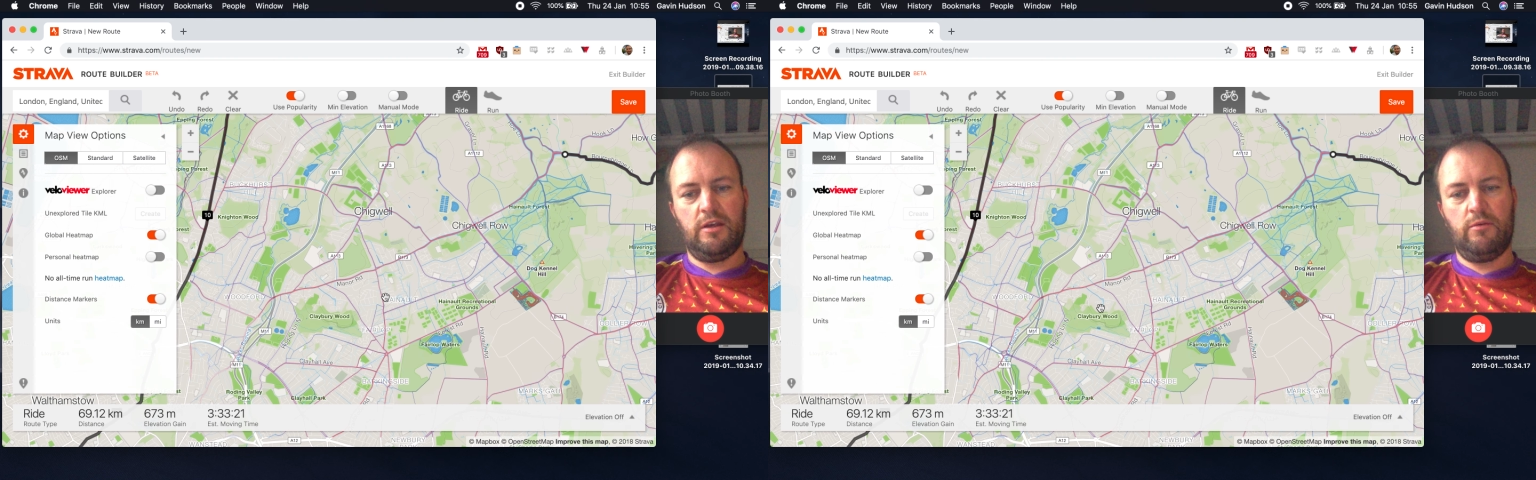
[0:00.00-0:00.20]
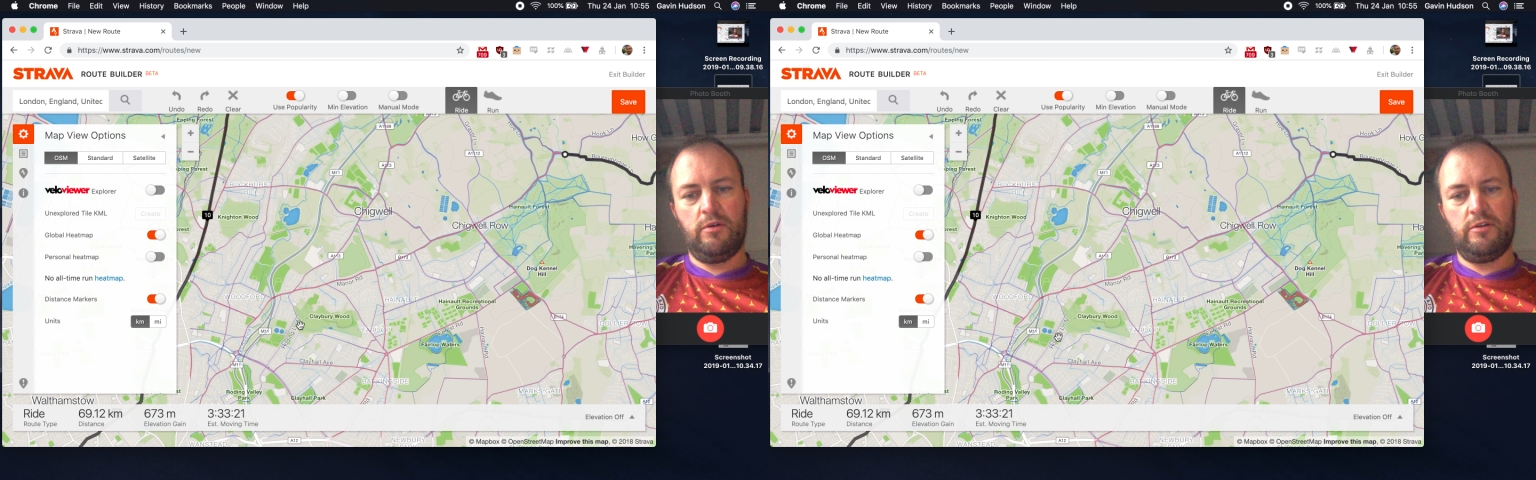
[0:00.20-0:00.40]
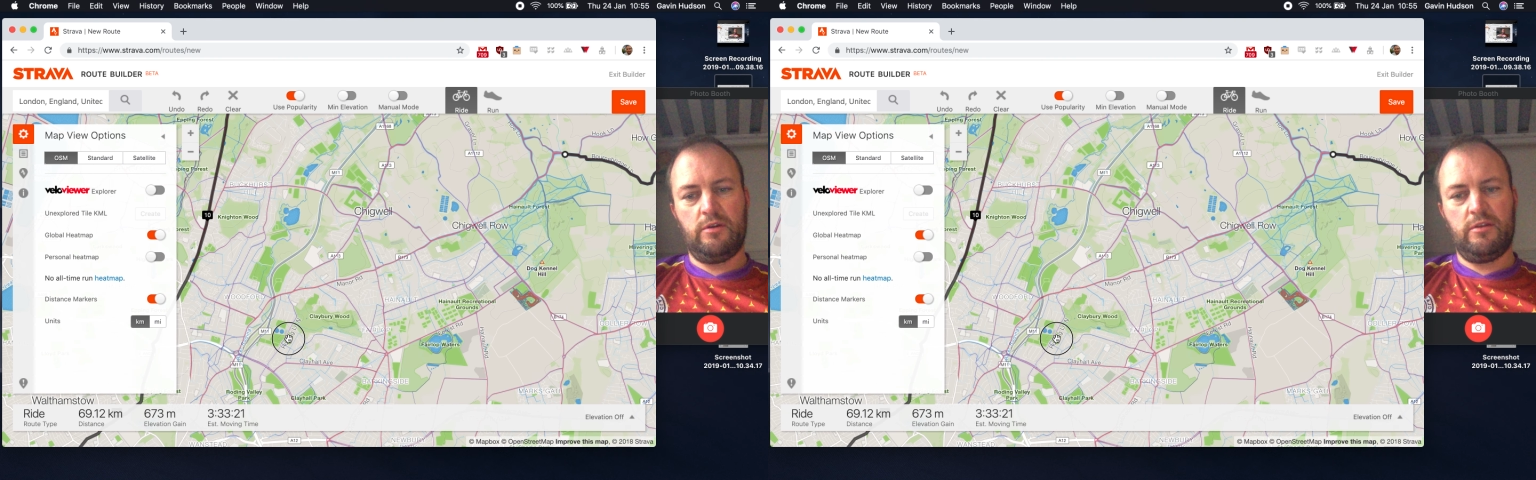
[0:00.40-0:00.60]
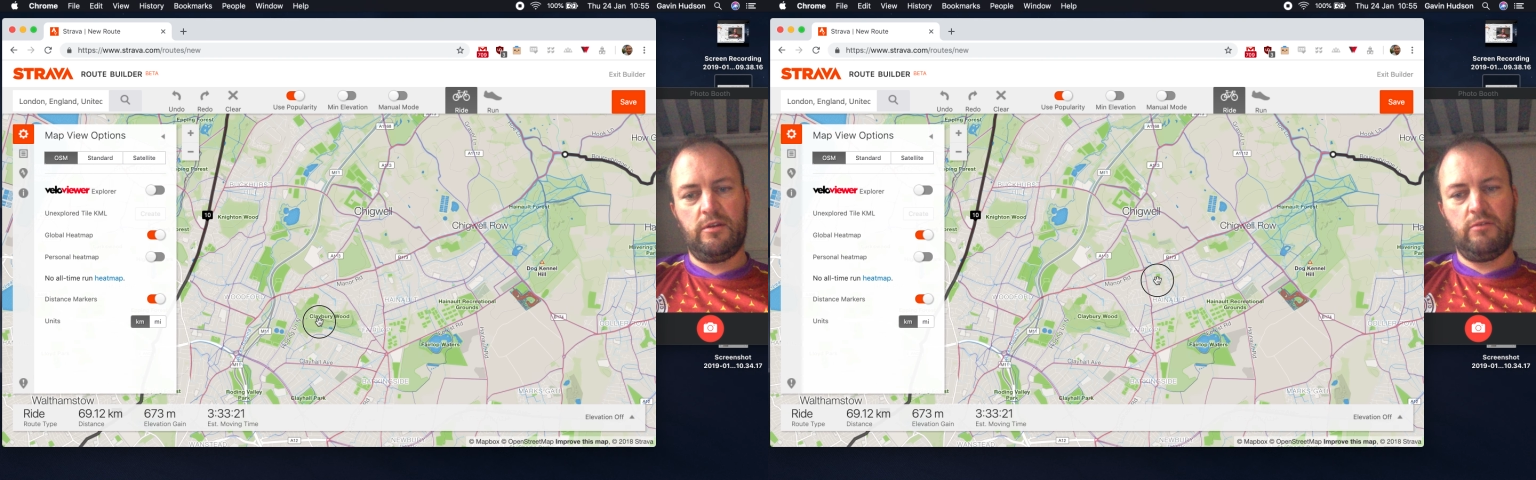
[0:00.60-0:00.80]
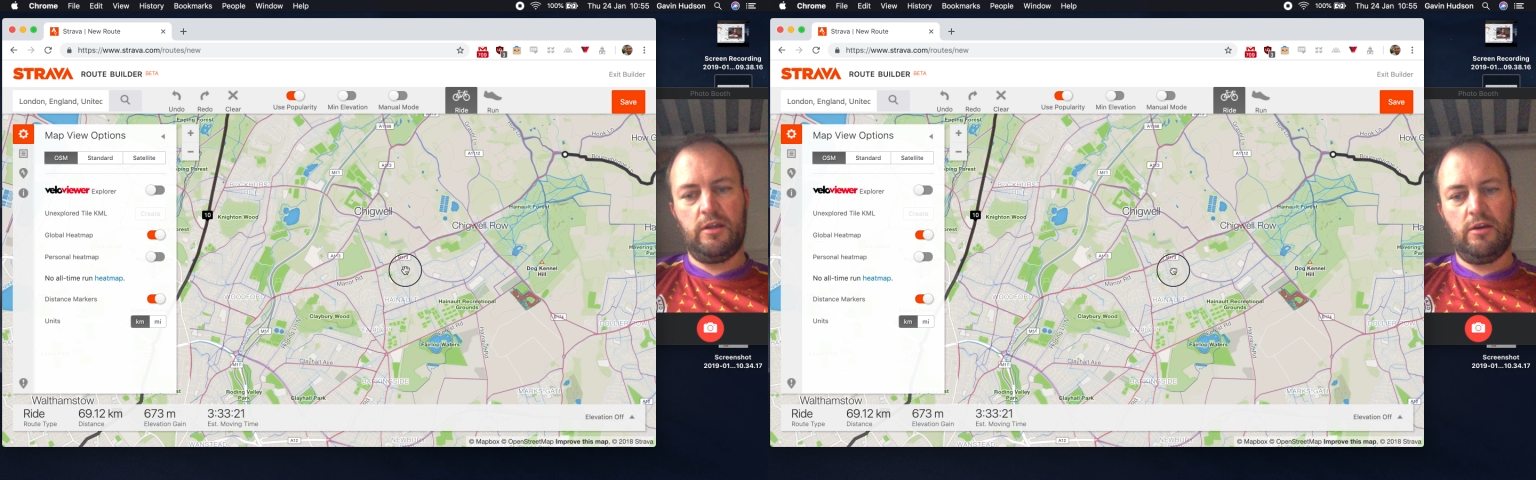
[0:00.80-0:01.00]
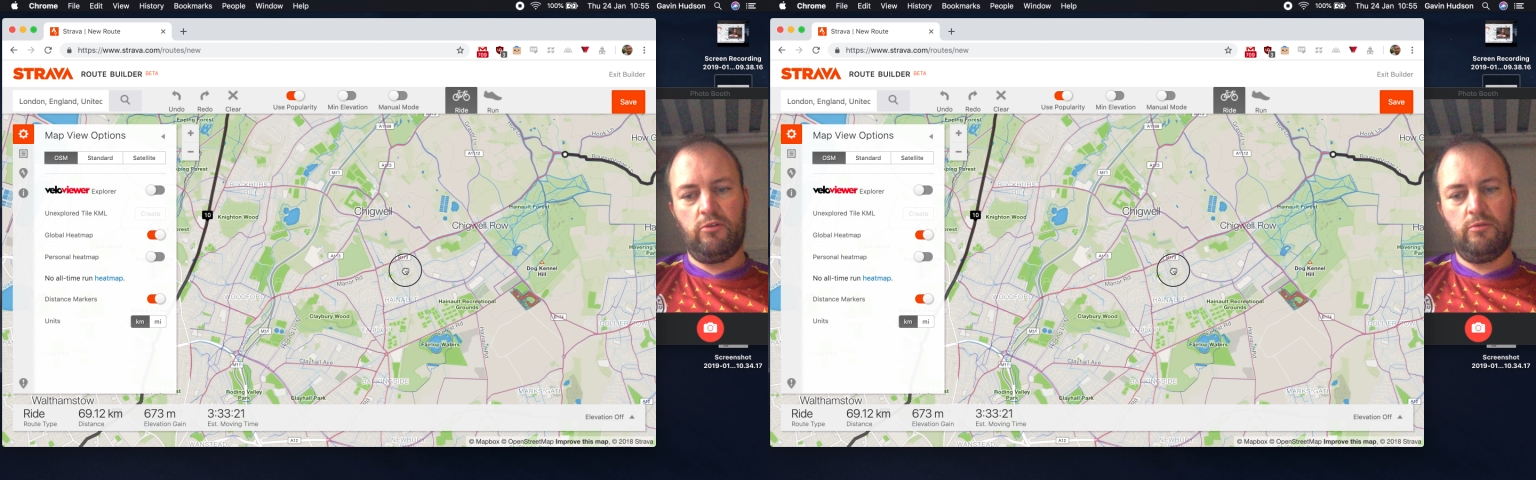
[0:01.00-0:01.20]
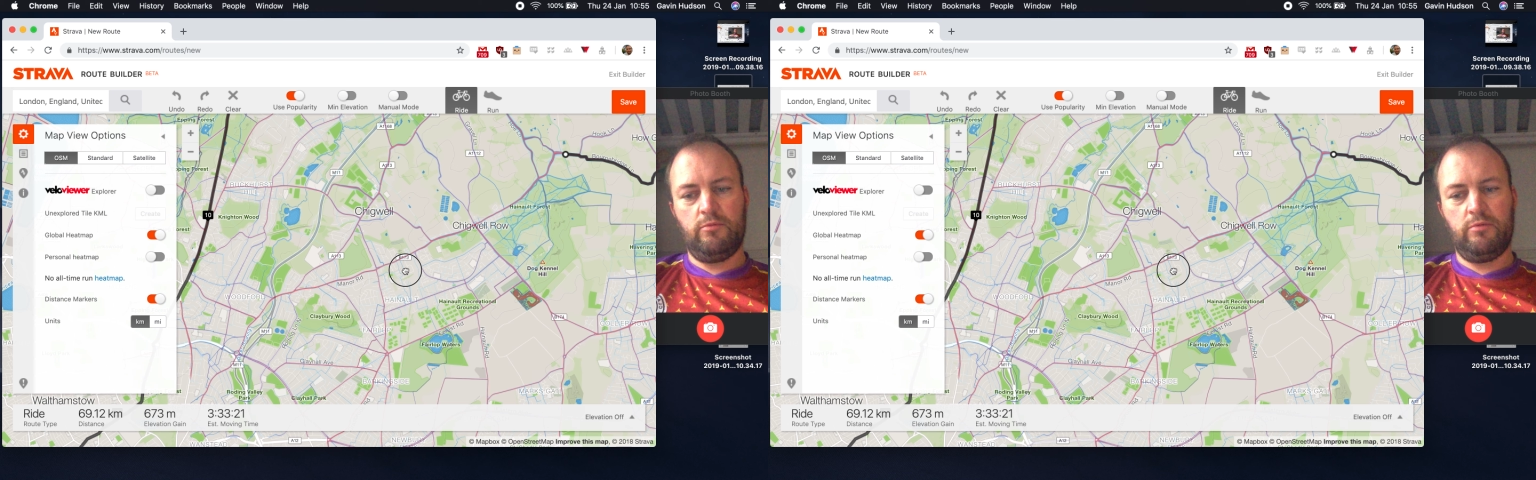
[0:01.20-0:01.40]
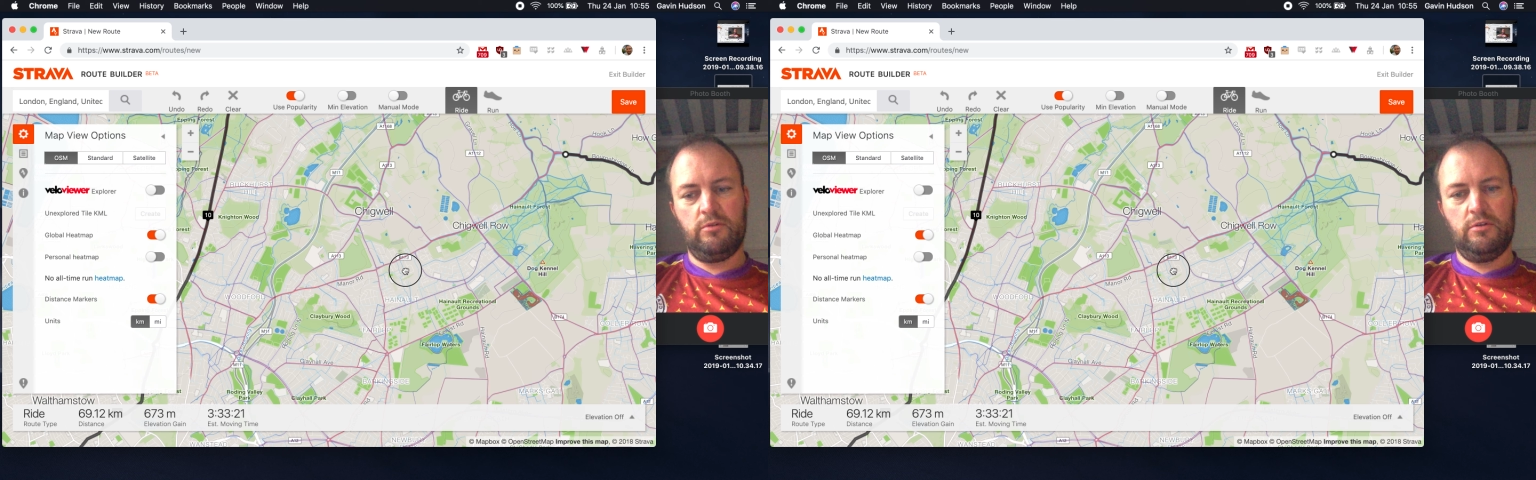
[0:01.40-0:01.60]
it won't do anything really horrible.